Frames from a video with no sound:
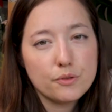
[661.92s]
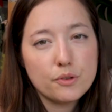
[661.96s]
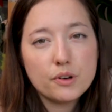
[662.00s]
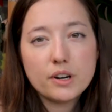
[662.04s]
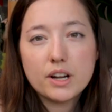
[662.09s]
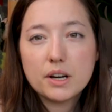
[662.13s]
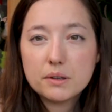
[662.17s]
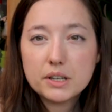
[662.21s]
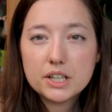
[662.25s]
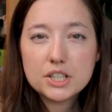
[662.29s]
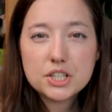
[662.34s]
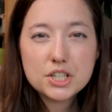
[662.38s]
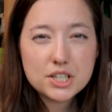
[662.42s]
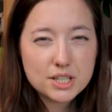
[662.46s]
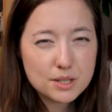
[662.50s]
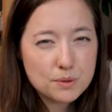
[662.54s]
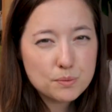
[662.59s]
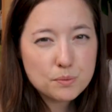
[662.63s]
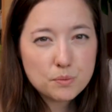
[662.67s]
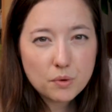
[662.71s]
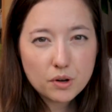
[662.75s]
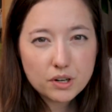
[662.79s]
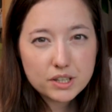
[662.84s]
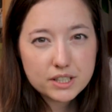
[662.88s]
For now, I
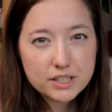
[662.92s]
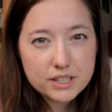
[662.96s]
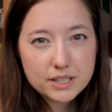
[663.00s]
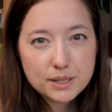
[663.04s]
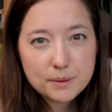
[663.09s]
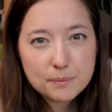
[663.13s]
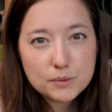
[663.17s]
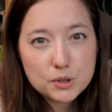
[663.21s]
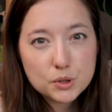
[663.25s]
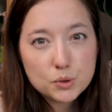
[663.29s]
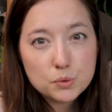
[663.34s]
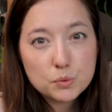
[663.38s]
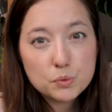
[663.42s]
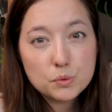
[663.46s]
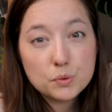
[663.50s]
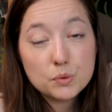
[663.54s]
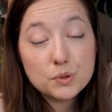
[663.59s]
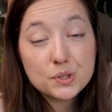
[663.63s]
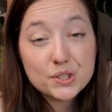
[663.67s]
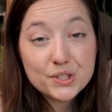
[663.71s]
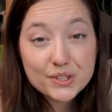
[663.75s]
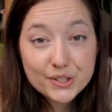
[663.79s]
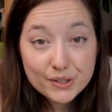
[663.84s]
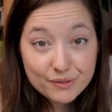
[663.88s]
just want them
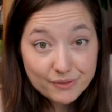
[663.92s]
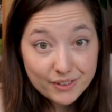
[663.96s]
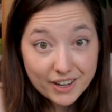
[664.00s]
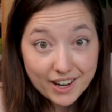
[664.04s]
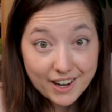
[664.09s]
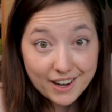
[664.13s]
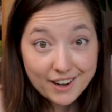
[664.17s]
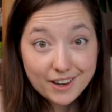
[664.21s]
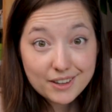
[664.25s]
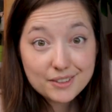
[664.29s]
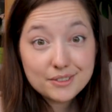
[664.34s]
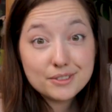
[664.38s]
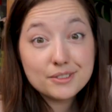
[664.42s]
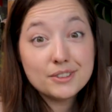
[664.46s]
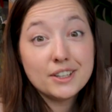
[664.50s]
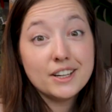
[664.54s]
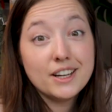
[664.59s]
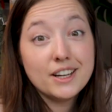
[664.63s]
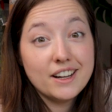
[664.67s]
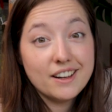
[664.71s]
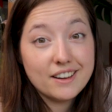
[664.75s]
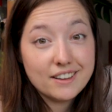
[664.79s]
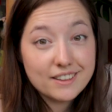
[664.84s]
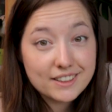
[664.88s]
to survive,
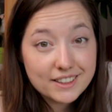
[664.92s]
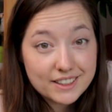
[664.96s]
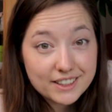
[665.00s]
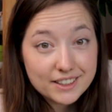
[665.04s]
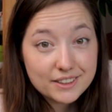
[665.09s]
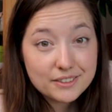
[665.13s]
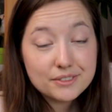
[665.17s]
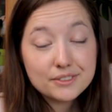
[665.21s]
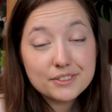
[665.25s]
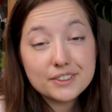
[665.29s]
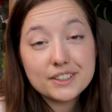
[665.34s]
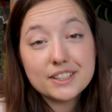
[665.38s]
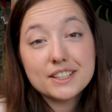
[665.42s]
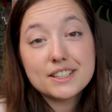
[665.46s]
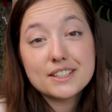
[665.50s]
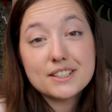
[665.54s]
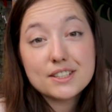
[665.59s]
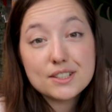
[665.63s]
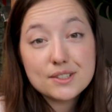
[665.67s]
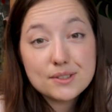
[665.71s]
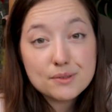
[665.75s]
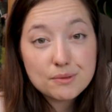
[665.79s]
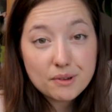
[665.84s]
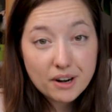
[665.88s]
live and
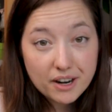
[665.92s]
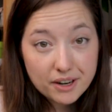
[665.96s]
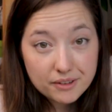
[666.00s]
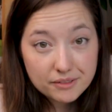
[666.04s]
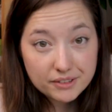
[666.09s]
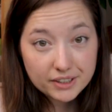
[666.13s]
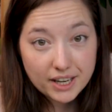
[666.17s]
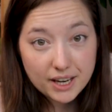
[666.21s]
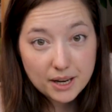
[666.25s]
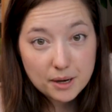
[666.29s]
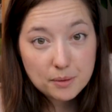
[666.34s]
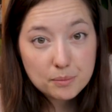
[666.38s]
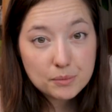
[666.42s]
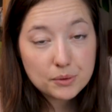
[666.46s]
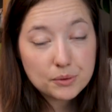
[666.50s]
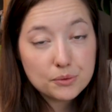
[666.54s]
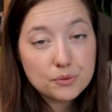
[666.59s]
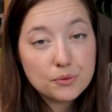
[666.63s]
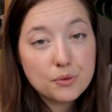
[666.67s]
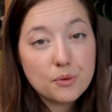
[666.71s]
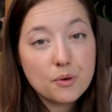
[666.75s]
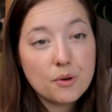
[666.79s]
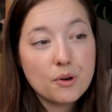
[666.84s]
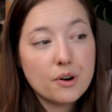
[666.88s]
strive again
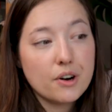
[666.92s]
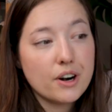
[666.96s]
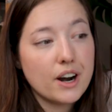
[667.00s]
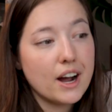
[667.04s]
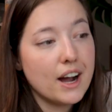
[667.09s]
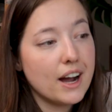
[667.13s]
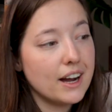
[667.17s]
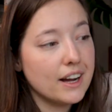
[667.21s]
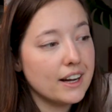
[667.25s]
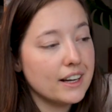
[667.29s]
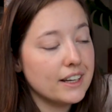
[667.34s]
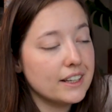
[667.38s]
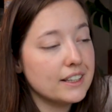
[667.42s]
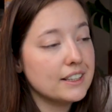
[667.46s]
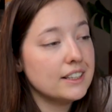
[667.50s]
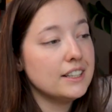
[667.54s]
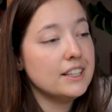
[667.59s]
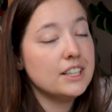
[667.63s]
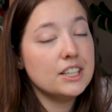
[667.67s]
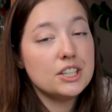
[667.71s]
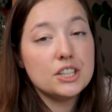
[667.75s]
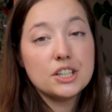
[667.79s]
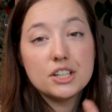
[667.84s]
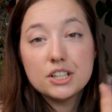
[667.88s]
before I
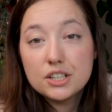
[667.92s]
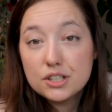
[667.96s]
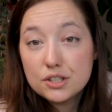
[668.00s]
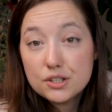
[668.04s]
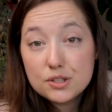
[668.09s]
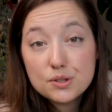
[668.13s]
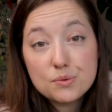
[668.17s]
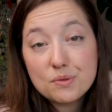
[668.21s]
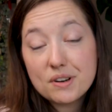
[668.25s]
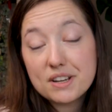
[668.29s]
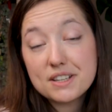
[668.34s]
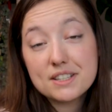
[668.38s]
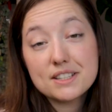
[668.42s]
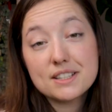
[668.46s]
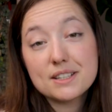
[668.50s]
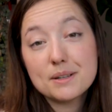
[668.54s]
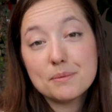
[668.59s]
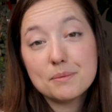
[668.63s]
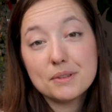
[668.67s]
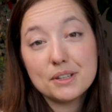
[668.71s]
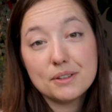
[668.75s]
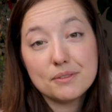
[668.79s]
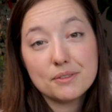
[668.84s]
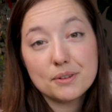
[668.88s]
stress
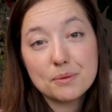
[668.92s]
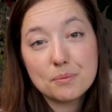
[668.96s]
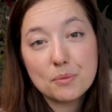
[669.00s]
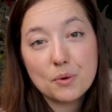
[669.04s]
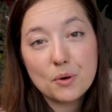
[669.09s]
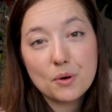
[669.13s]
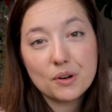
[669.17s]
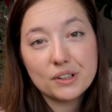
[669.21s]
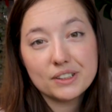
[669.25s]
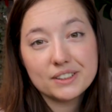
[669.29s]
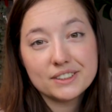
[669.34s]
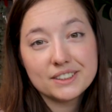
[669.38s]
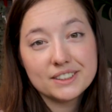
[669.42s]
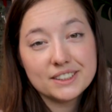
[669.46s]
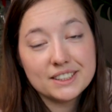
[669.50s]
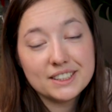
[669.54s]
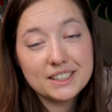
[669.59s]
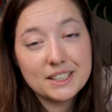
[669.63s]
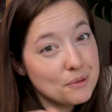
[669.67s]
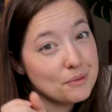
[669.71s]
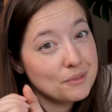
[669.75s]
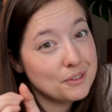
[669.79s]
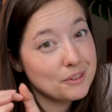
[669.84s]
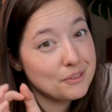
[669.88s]
them even more
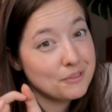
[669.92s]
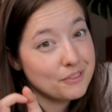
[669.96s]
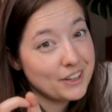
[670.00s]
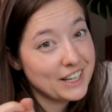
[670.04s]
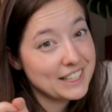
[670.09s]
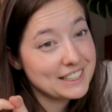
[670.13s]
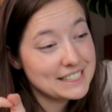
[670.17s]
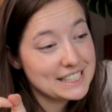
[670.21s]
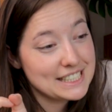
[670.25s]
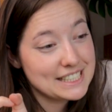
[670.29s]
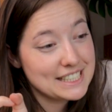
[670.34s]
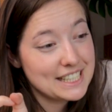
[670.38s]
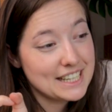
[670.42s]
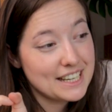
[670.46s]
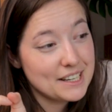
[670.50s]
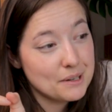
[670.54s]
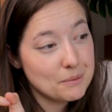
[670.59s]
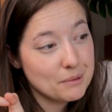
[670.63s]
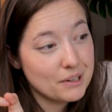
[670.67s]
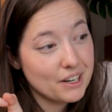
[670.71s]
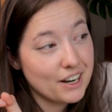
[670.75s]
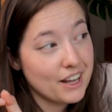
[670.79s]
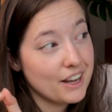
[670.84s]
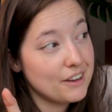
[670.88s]
with the fact that they
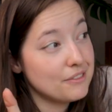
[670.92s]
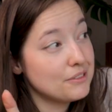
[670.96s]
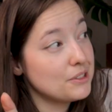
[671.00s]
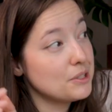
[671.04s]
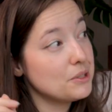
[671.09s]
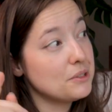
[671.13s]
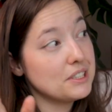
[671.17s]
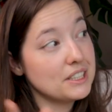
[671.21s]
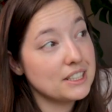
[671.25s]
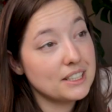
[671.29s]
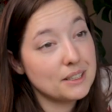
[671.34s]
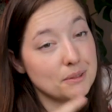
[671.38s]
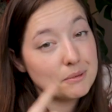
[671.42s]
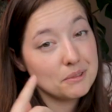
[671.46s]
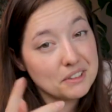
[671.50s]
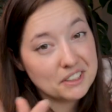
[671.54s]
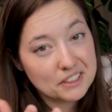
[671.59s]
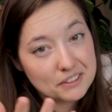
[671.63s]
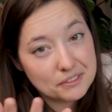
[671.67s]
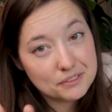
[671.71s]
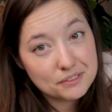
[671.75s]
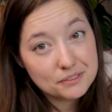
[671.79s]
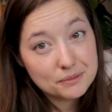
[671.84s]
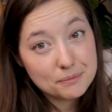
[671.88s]
will have to deal
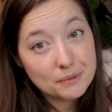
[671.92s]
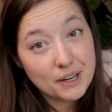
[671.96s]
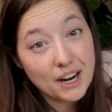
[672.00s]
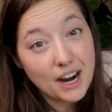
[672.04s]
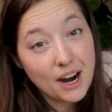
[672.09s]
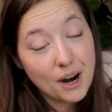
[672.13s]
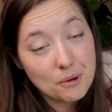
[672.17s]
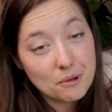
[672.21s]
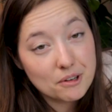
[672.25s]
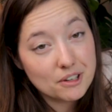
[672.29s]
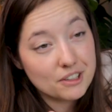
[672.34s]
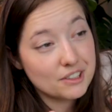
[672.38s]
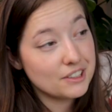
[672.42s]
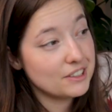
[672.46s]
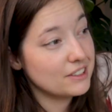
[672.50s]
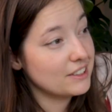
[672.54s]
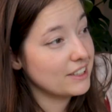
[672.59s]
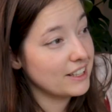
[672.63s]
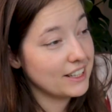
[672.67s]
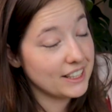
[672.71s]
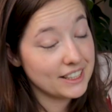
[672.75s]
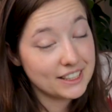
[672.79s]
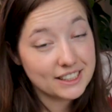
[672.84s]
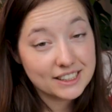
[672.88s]
with our
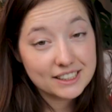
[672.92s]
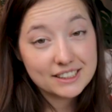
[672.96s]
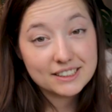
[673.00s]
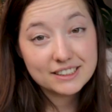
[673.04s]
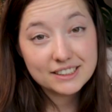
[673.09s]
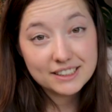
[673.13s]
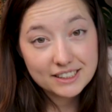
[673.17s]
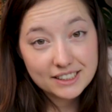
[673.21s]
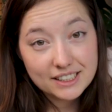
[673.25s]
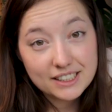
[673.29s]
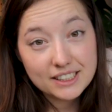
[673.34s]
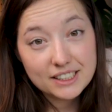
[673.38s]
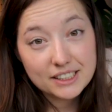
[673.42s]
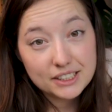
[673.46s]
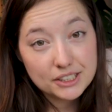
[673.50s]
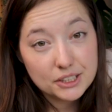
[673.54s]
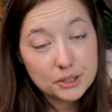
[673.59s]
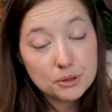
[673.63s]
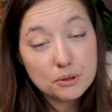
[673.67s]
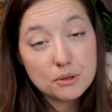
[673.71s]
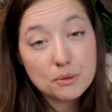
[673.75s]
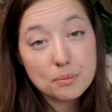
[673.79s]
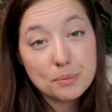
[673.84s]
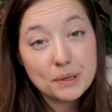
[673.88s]

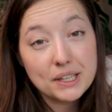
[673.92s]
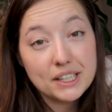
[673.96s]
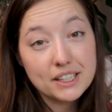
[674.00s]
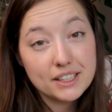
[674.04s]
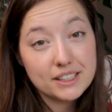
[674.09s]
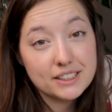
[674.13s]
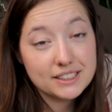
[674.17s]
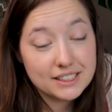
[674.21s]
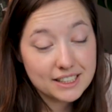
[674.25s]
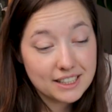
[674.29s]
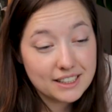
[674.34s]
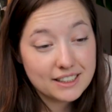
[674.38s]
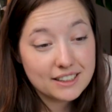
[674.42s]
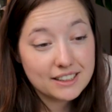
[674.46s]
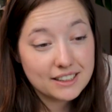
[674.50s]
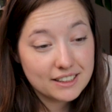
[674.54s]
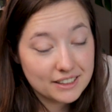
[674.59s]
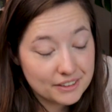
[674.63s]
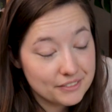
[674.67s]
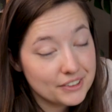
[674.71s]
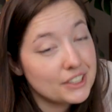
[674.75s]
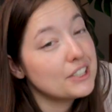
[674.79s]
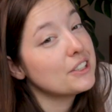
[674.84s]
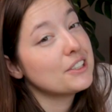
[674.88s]
European
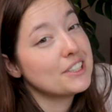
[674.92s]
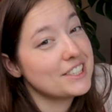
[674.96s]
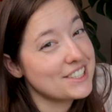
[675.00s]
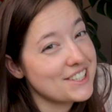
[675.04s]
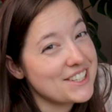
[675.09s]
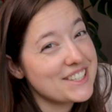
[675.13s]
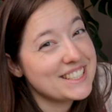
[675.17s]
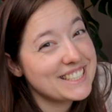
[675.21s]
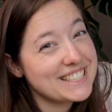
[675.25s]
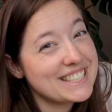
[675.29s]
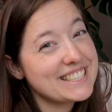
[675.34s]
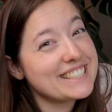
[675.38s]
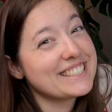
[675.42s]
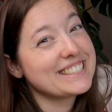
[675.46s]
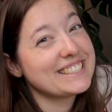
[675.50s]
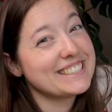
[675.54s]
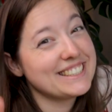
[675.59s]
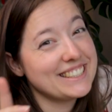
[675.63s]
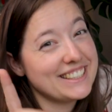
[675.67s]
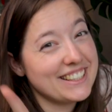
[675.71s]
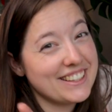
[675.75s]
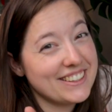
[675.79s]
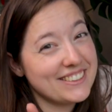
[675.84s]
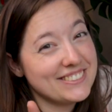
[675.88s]
living conditions,
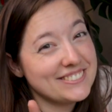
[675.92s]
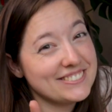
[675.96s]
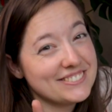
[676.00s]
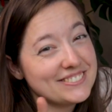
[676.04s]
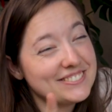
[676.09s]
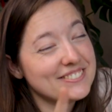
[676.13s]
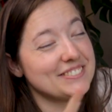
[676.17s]
you know?